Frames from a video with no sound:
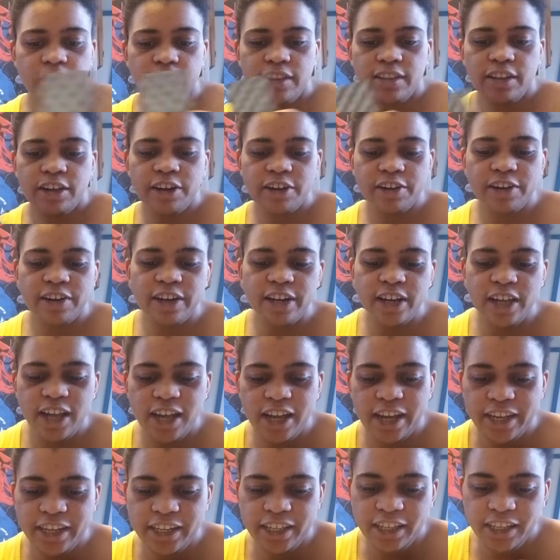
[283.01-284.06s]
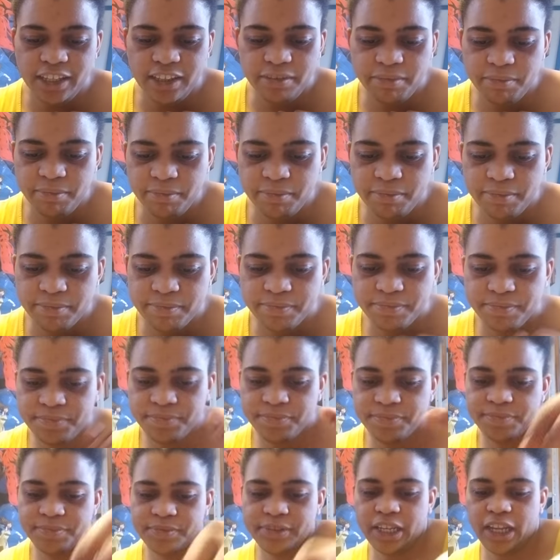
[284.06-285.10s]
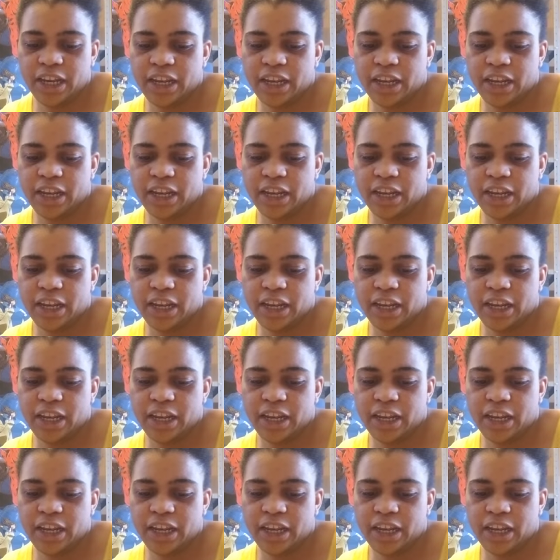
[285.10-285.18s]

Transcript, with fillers: They're in hiding, you